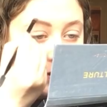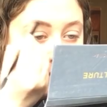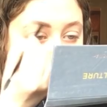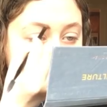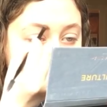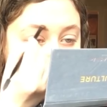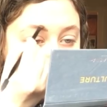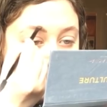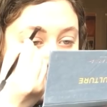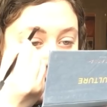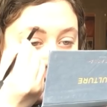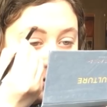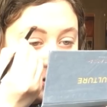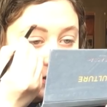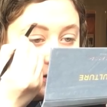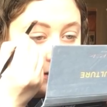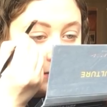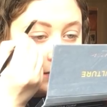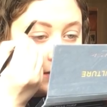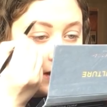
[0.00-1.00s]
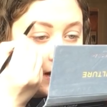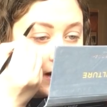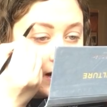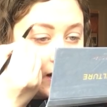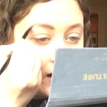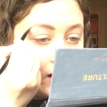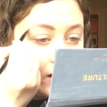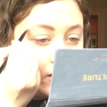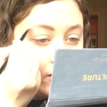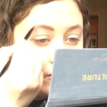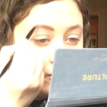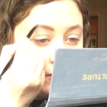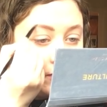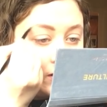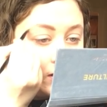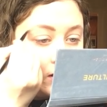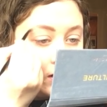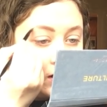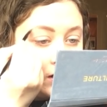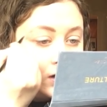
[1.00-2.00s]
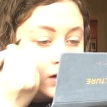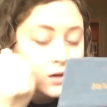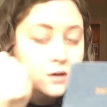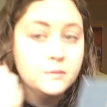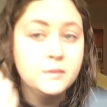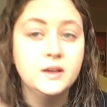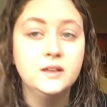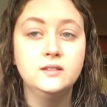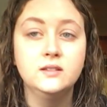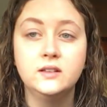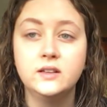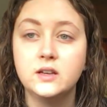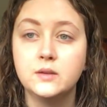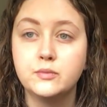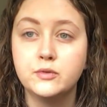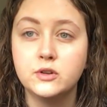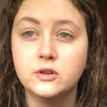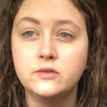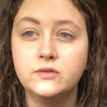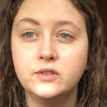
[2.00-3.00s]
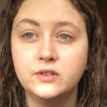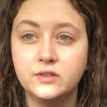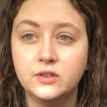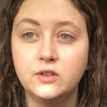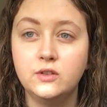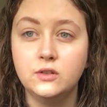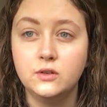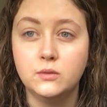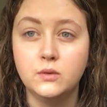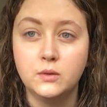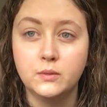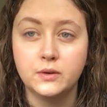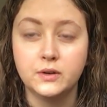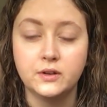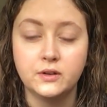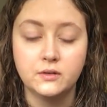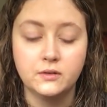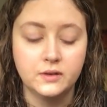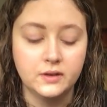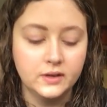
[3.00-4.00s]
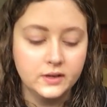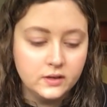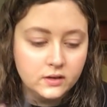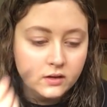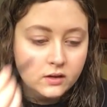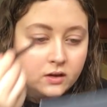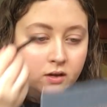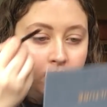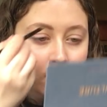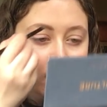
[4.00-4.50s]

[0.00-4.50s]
we've got to make sure that we have basically approval to do what we're doing,